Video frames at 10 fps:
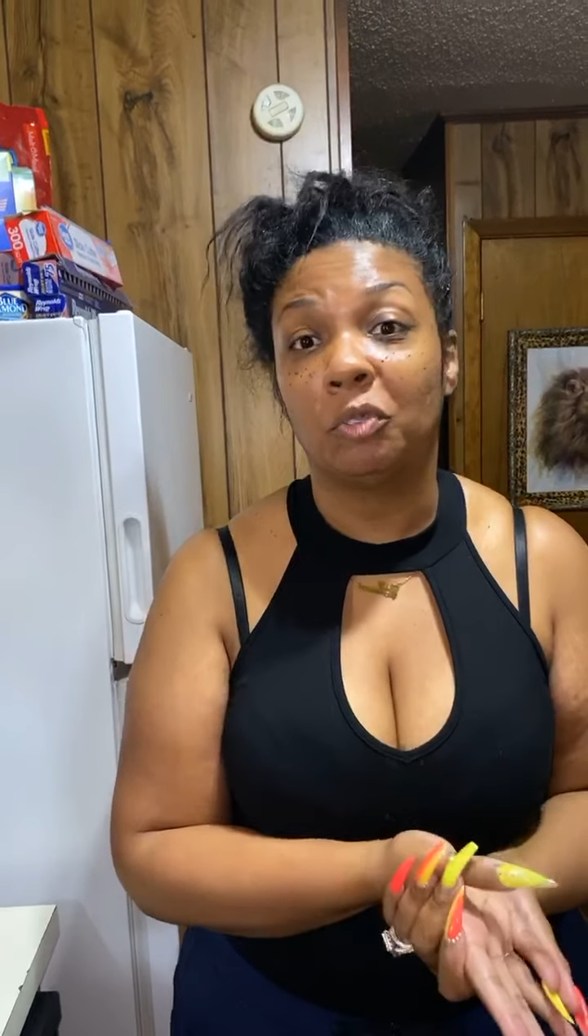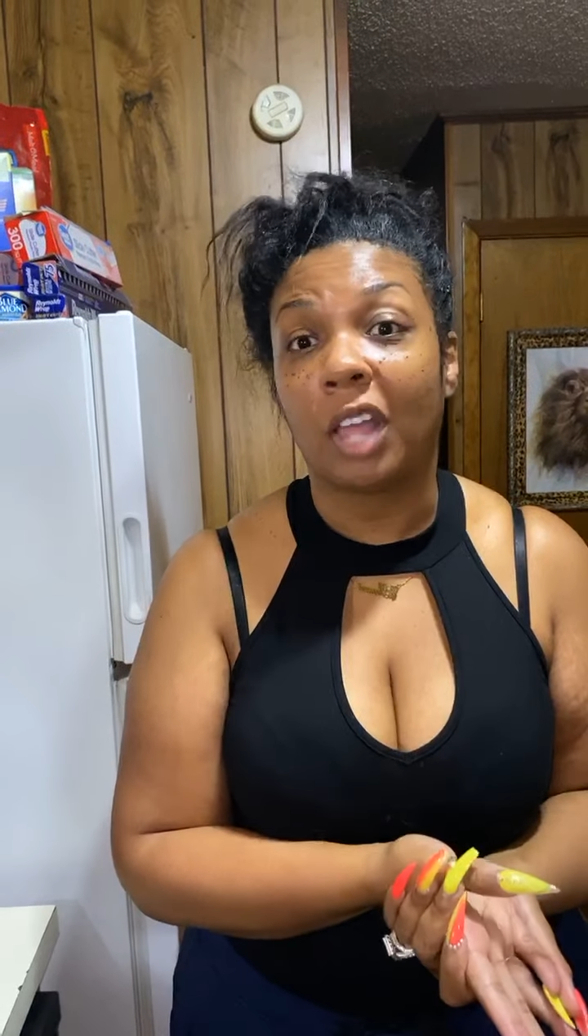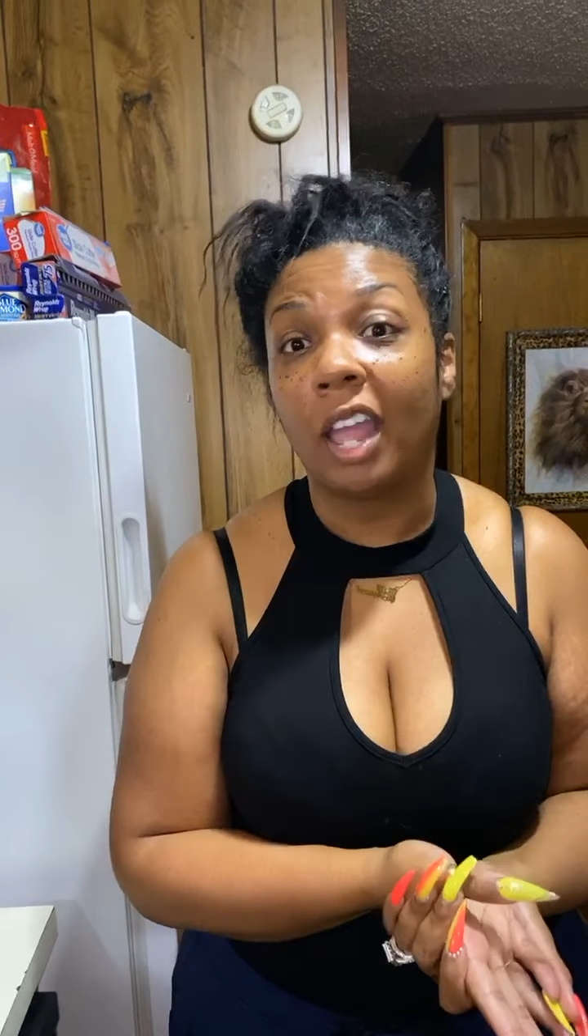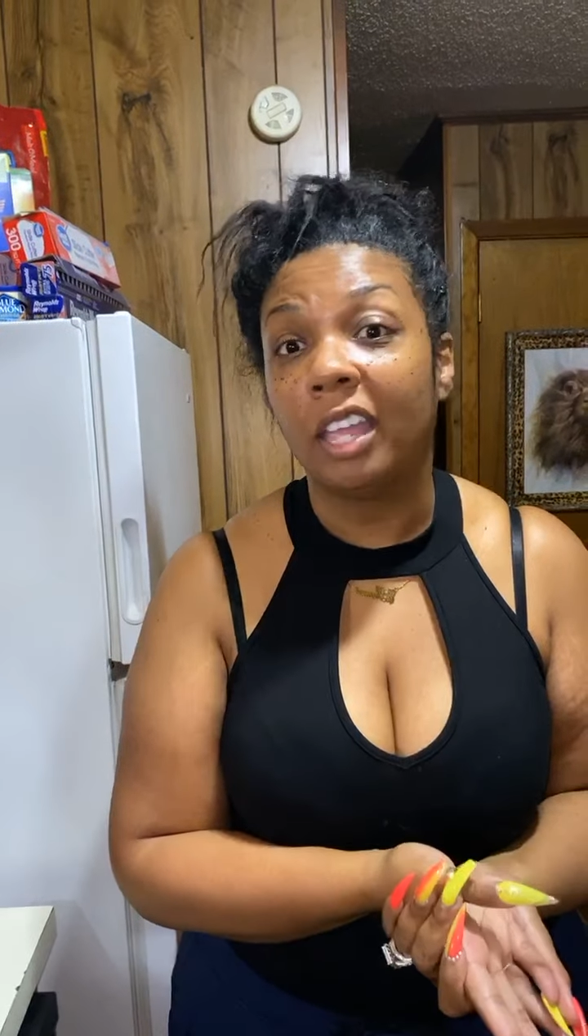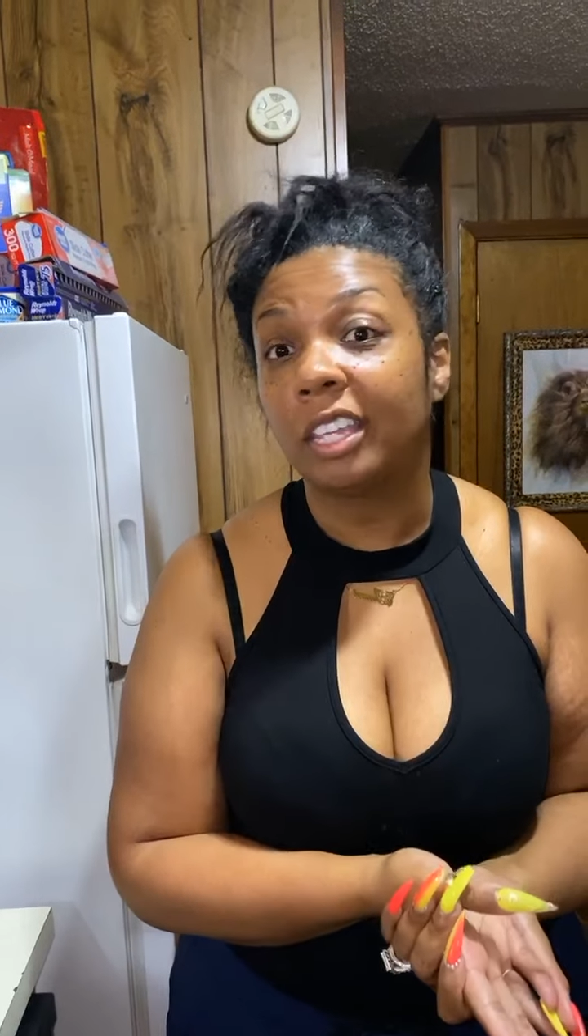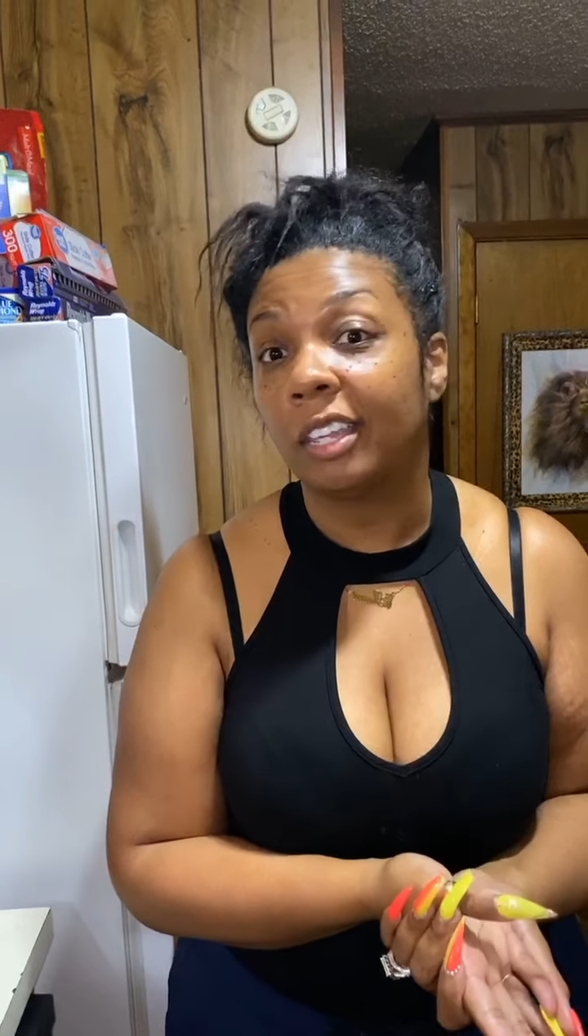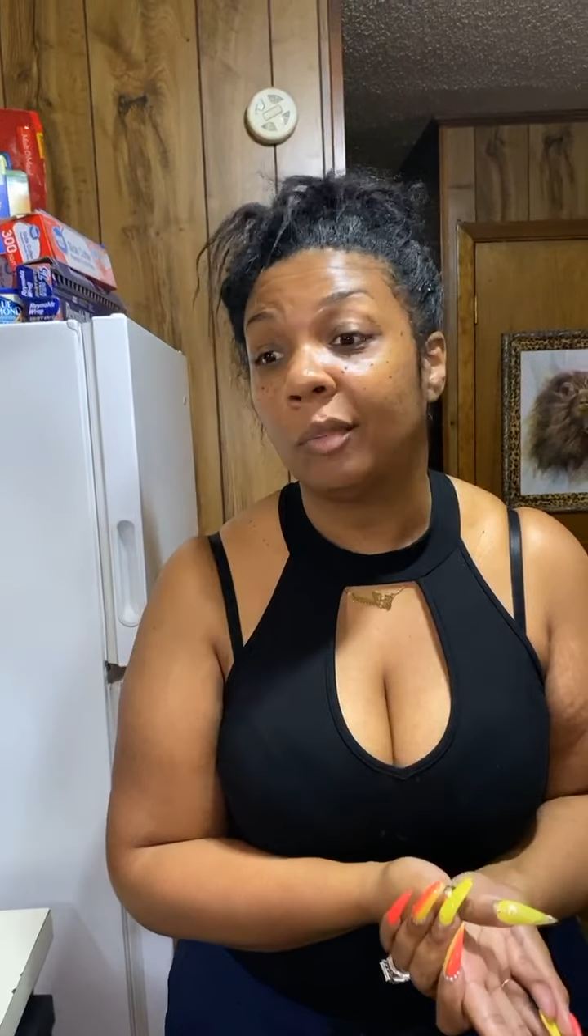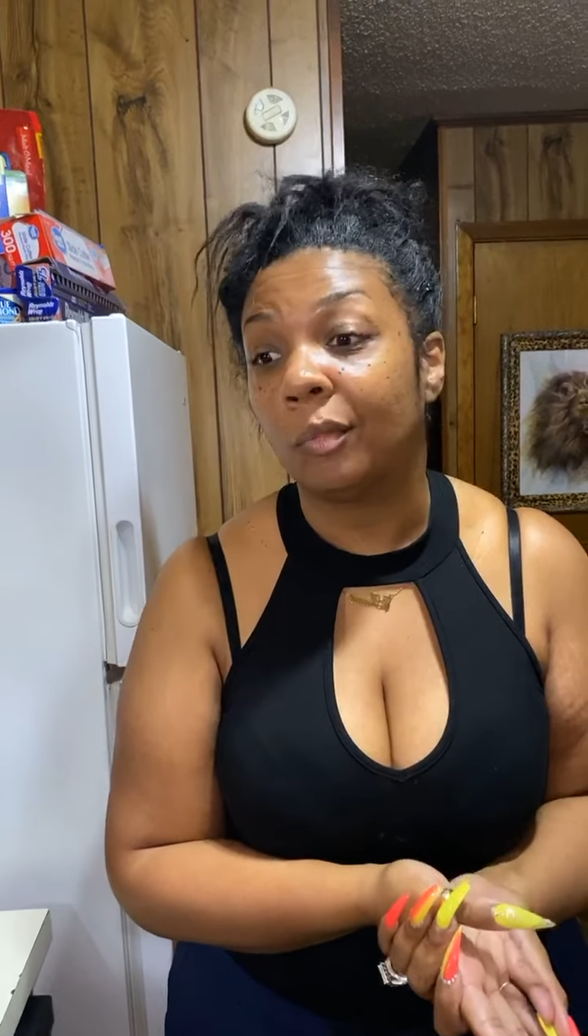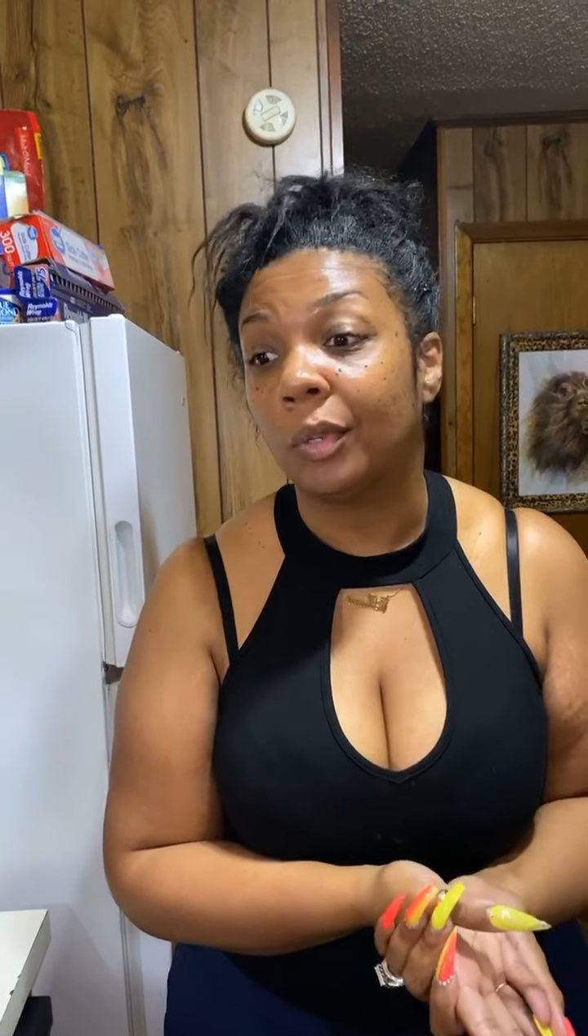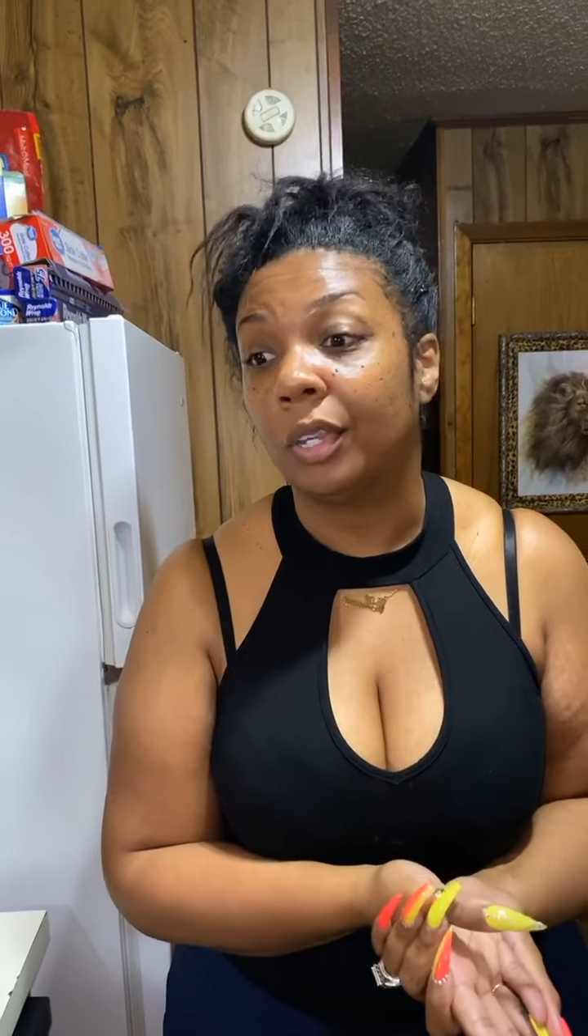like
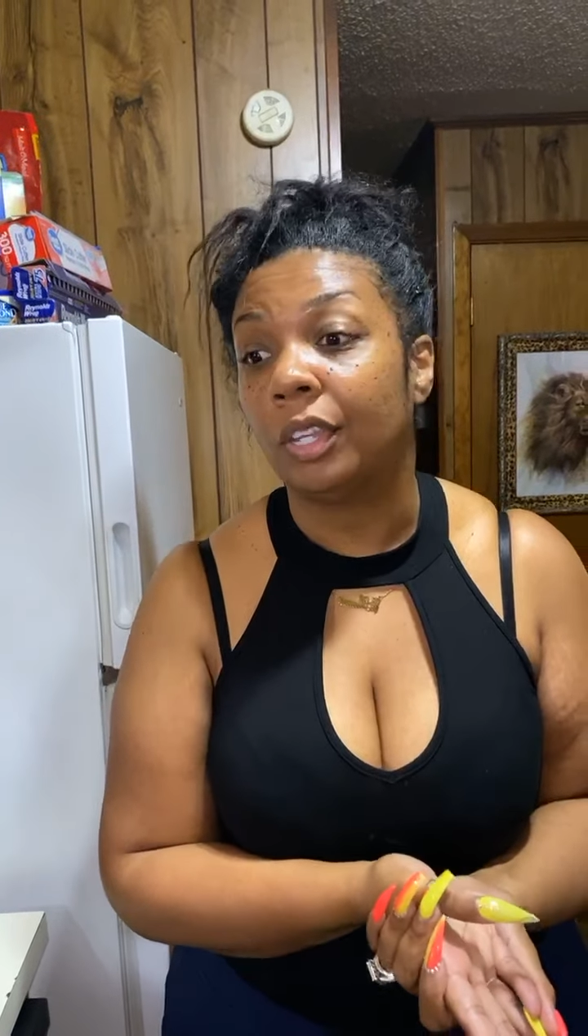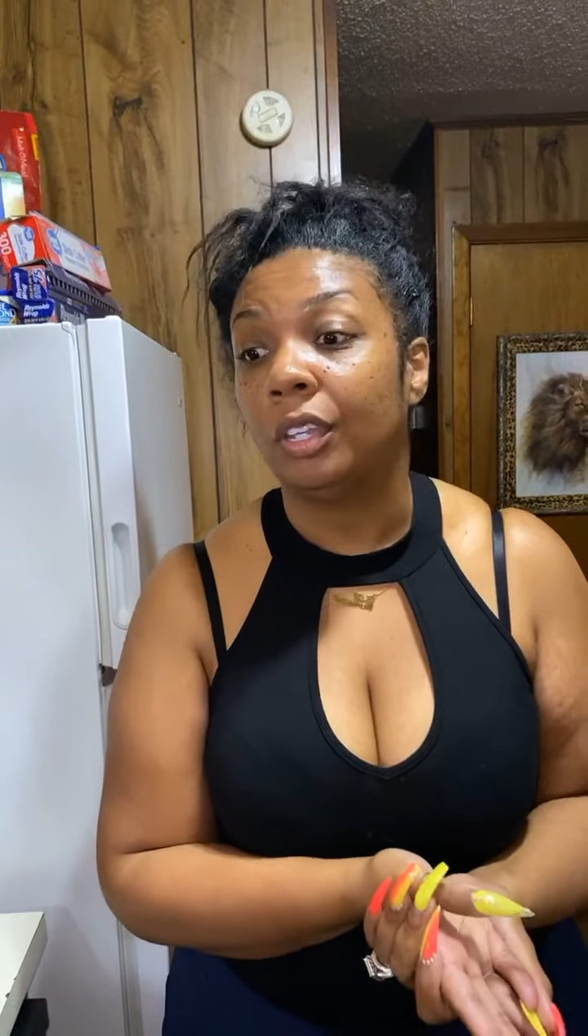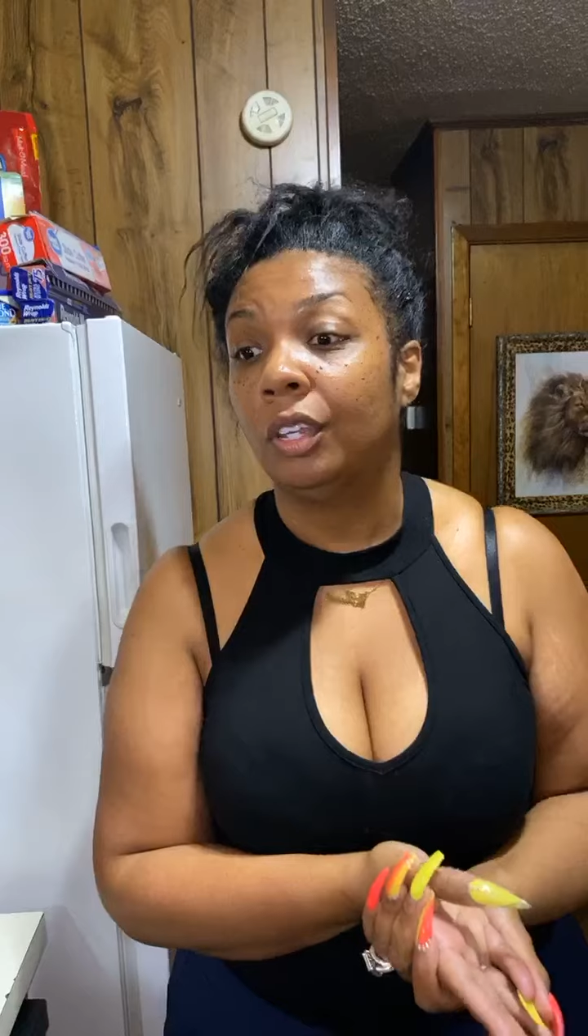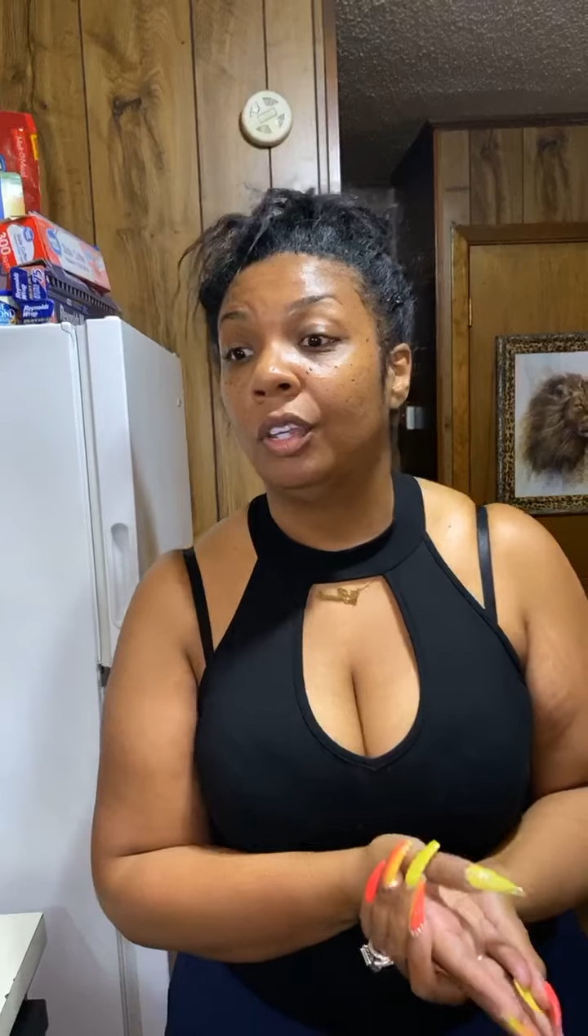and what